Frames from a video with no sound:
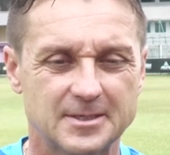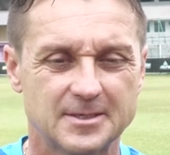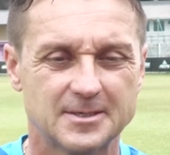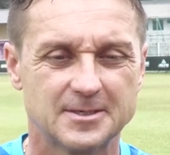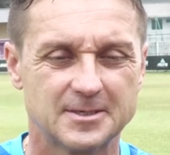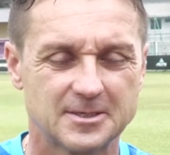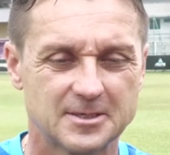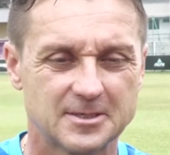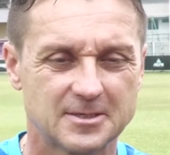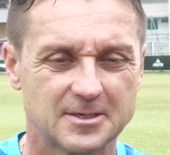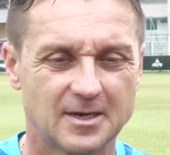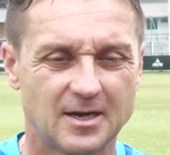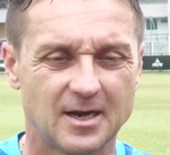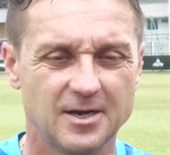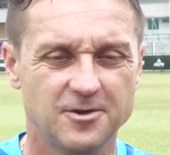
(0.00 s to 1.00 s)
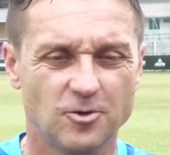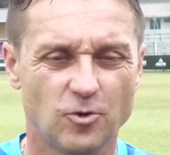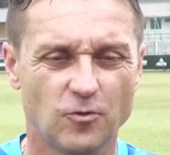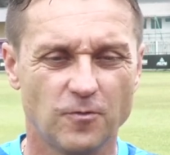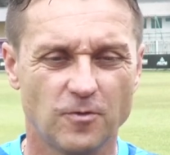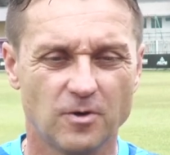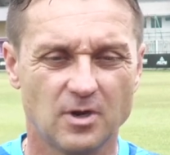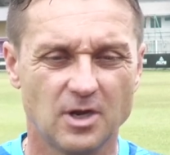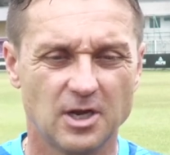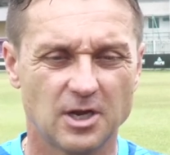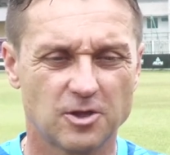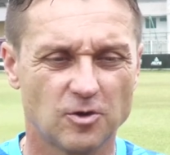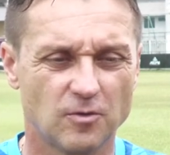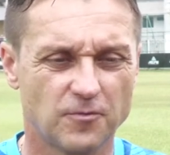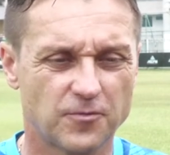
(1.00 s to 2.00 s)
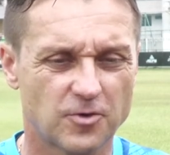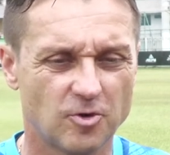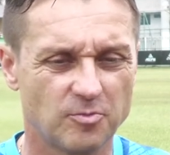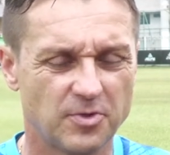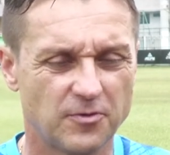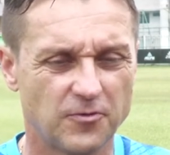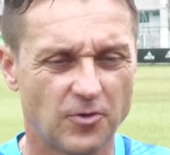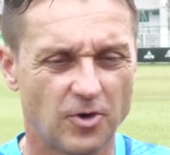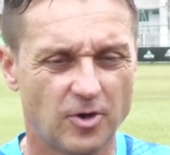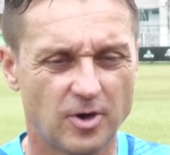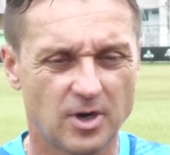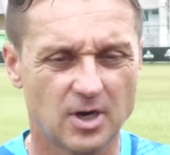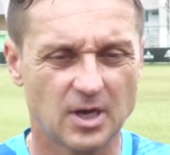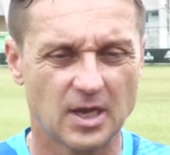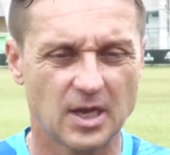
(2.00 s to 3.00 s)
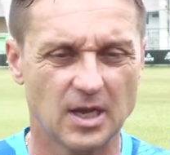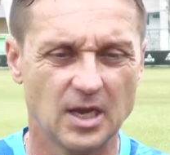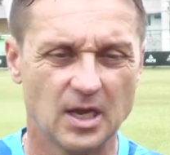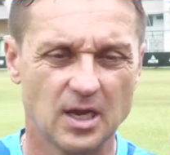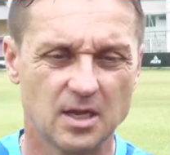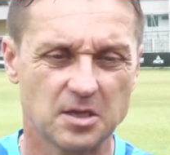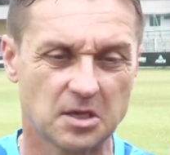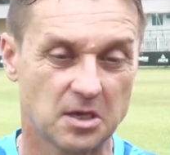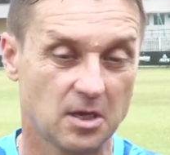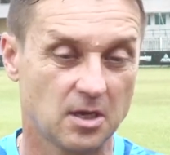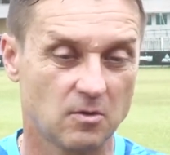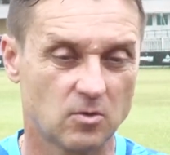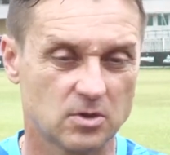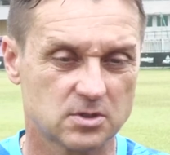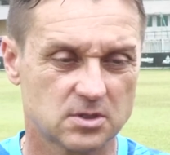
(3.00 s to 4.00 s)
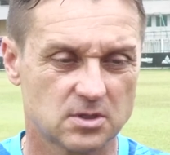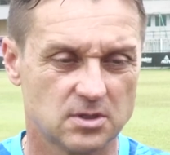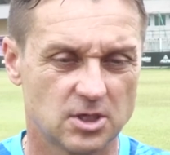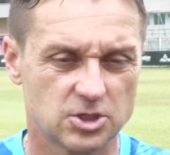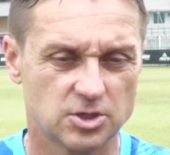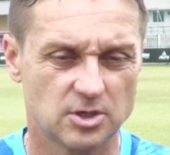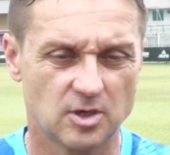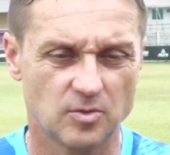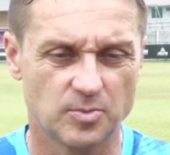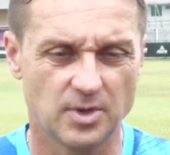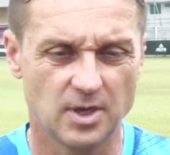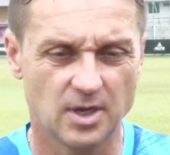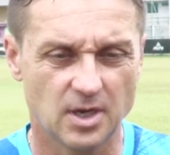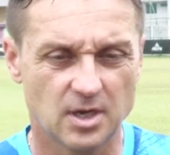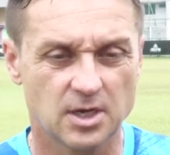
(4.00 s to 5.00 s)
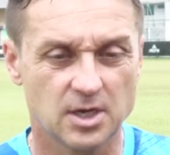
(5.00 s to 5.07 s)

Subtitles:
I know Liri Don from before, and he was a national player.